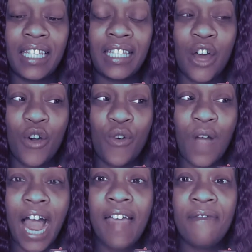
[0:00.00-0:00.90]

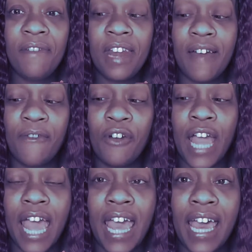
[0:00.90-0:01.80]
so I've never
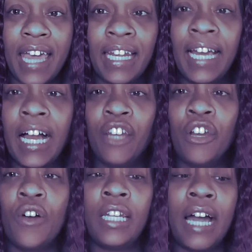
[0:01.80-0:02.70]
had, like, I
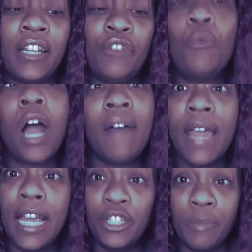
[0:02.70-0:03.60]
know a lot of you, well, I've
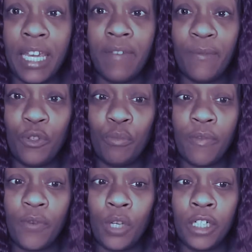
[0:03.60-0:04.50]
had Jamaican food
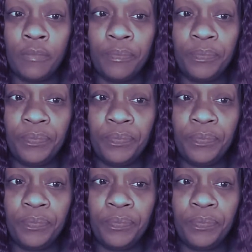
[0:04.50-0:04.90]
before.